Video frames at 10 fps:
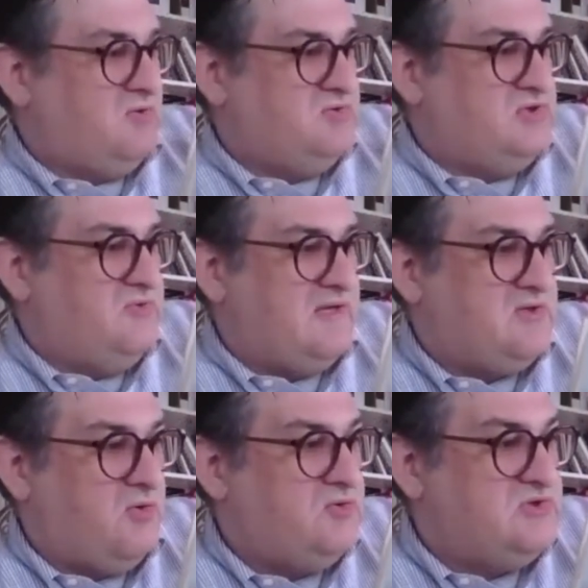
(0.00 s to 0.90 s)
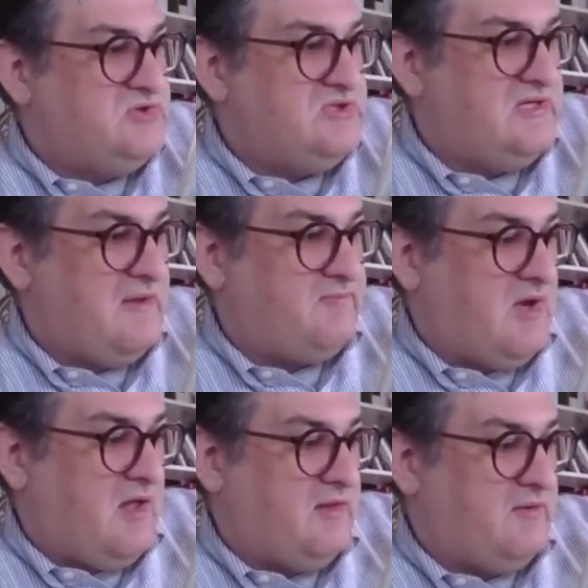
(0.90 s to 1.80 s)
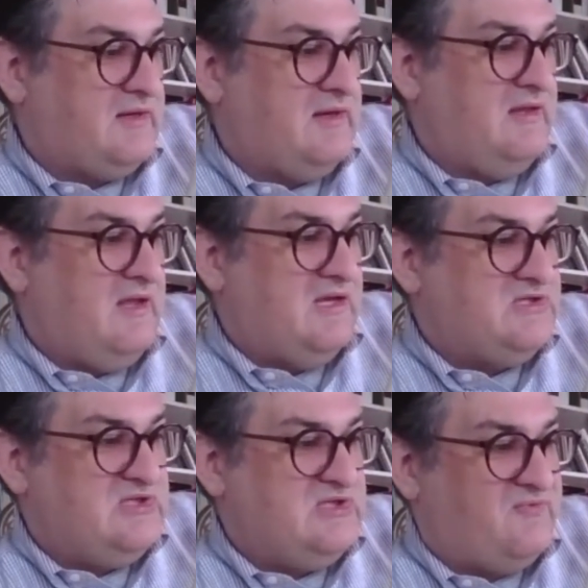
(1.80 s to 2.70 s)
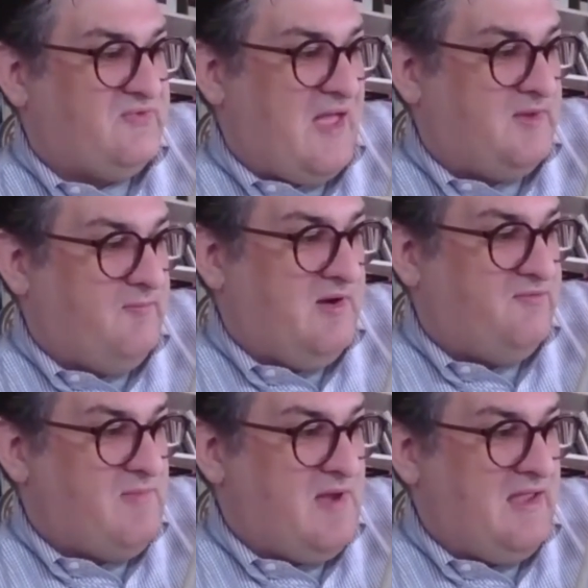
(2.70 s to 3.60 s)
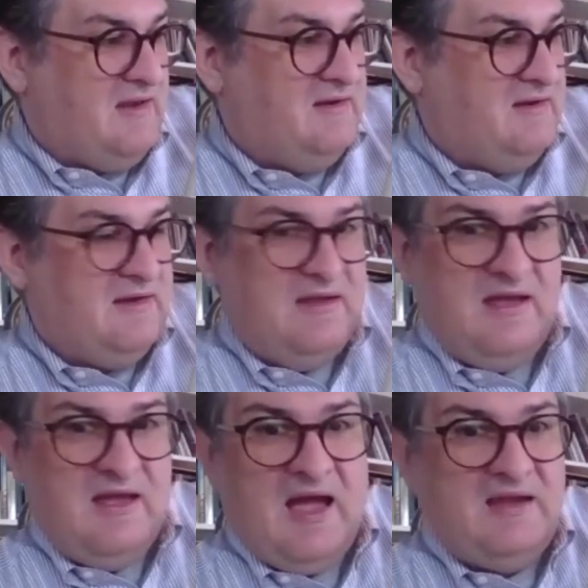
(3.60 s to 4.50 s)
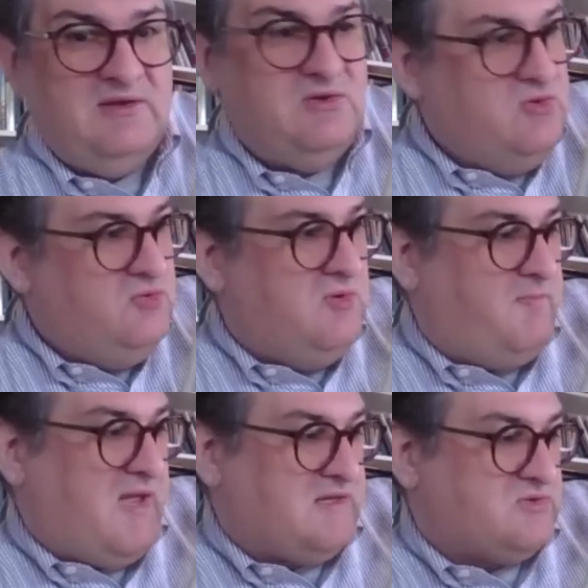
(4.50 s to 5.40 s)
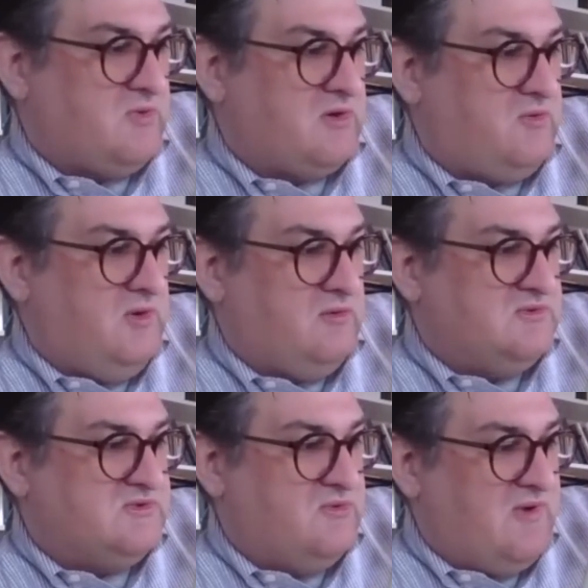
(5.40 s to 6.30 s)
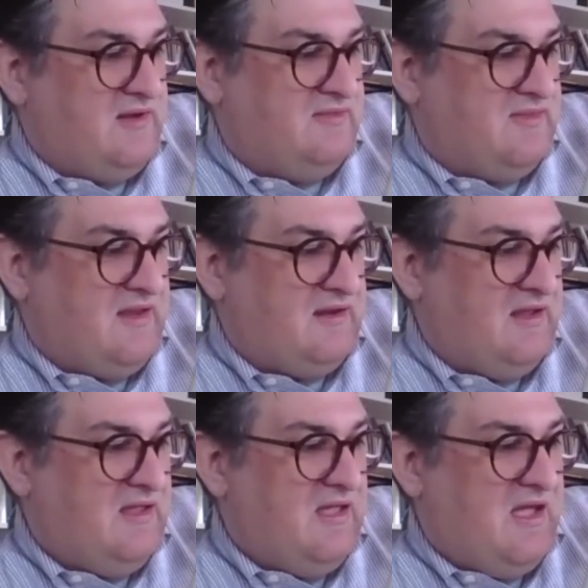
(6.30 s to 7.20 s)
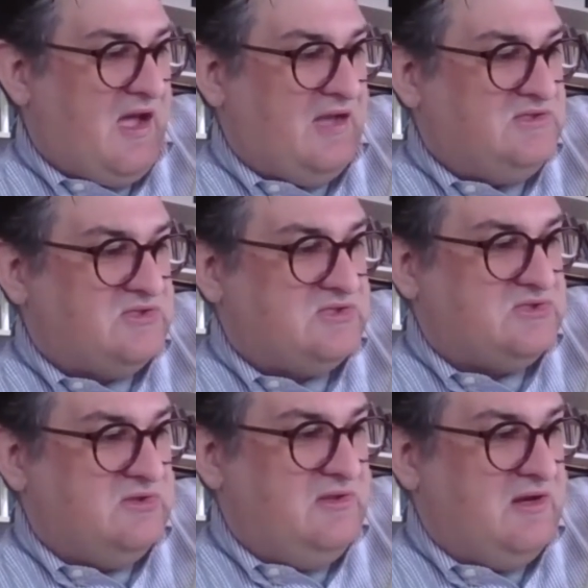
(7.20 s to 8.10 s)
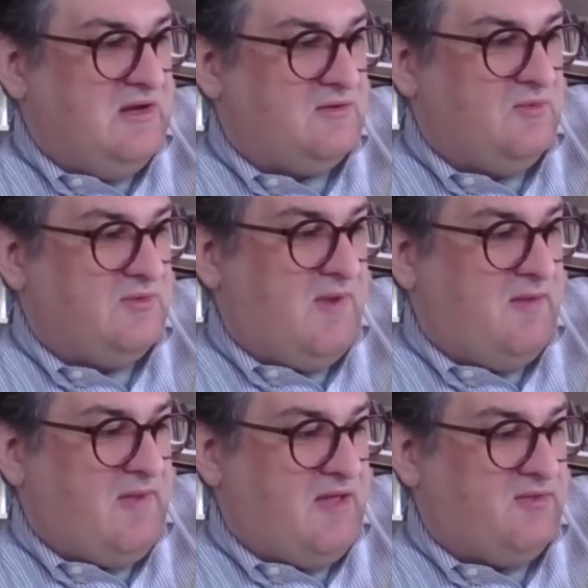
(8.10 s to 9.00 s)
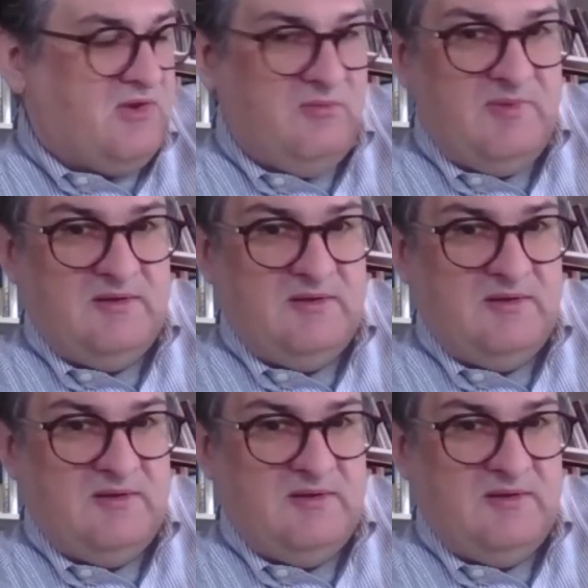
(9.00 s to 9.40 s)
you, she kept hollering as she flapped above my head. I knew the patchwork quilt was the right thing. I just stood there with my mouth open.